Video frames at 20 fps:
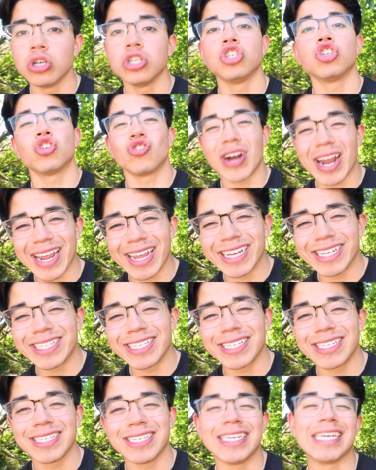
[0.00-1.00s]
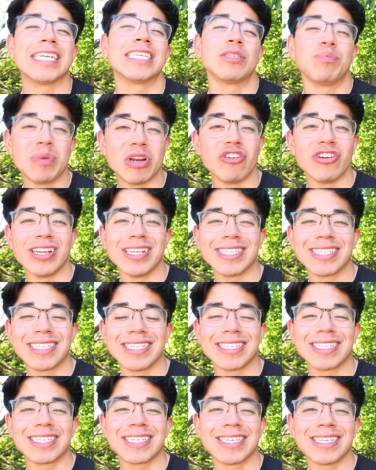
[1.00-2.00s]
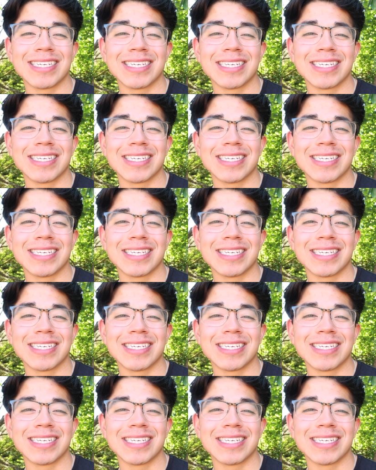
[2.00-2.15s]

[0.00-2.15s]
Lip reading: Try it, experience it.